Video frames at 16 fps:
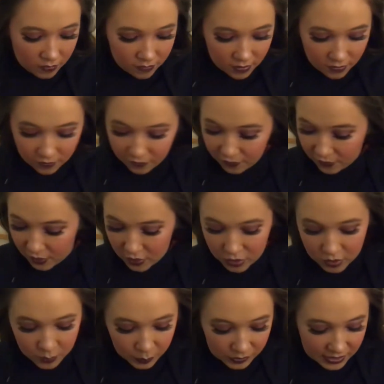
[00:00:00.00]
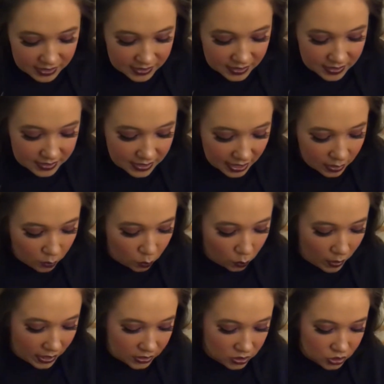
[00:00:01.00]
of the first places I
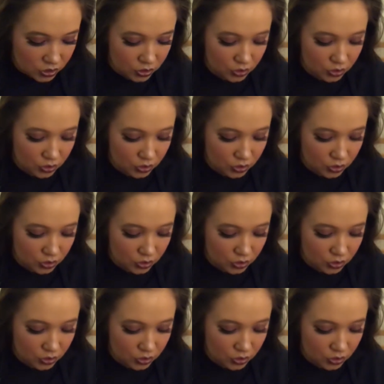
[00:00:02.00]
went